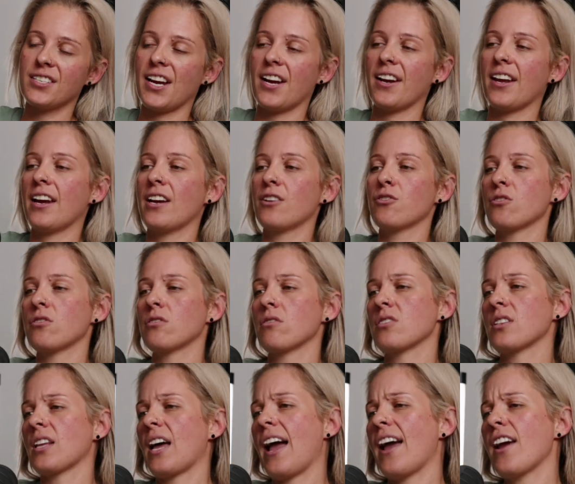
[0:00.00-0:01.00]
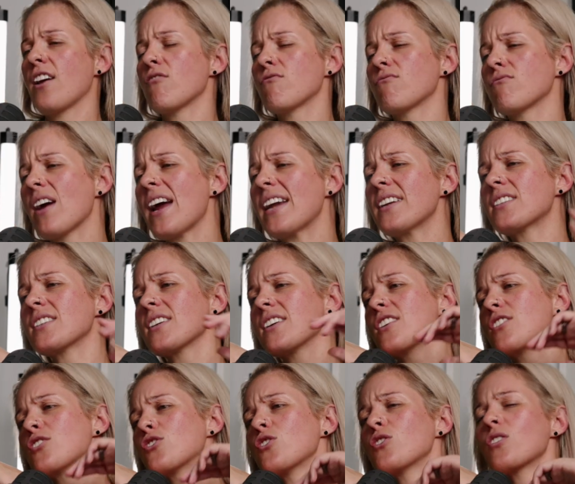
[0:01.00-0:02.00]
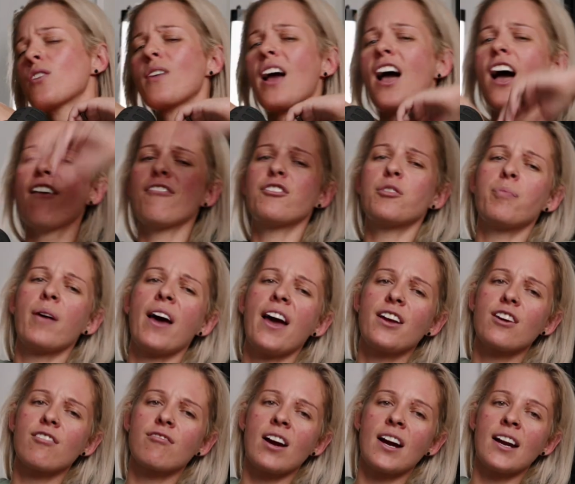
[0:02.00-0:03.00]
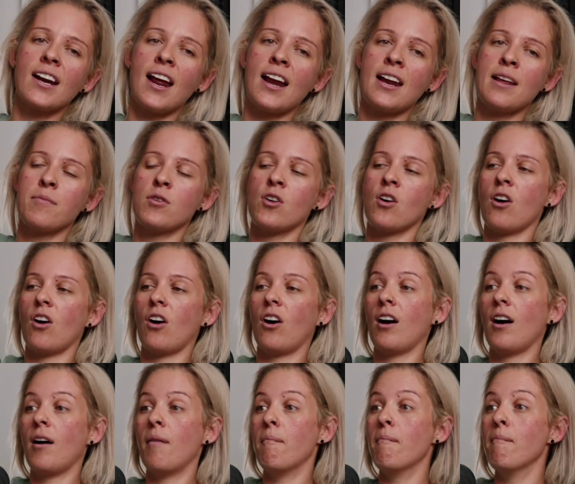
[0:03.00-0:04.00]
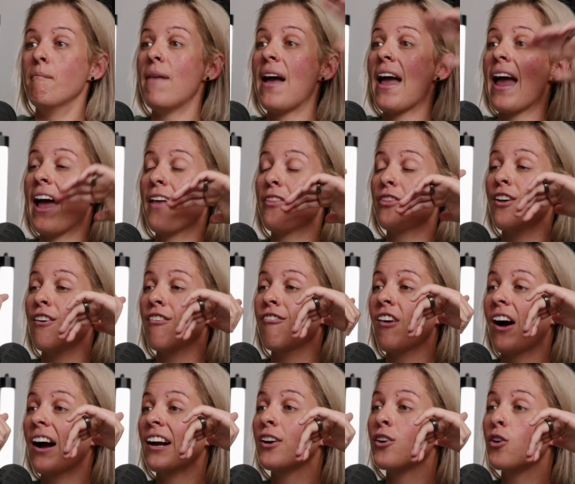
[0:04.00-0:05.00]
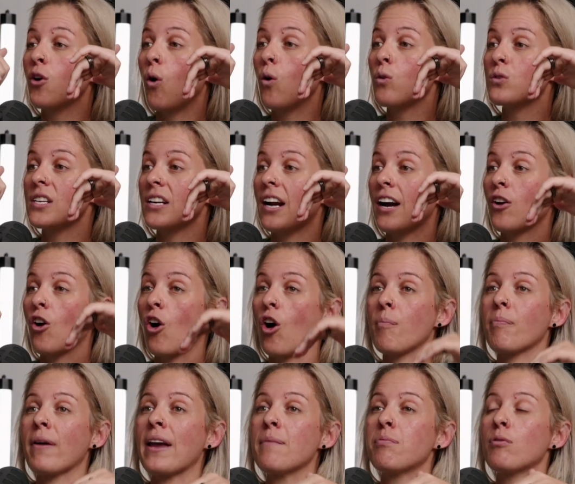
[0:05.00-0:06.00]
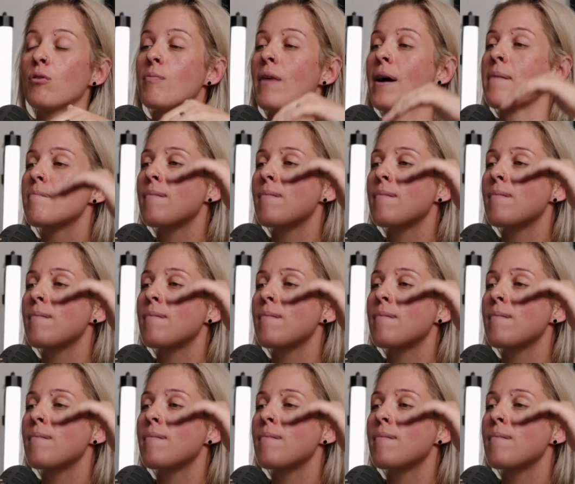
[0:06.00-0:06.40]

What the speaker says: Dan Andrews was like, renters, you don't have to pay your rent anymore. Man, the fucking calls that I got, people, my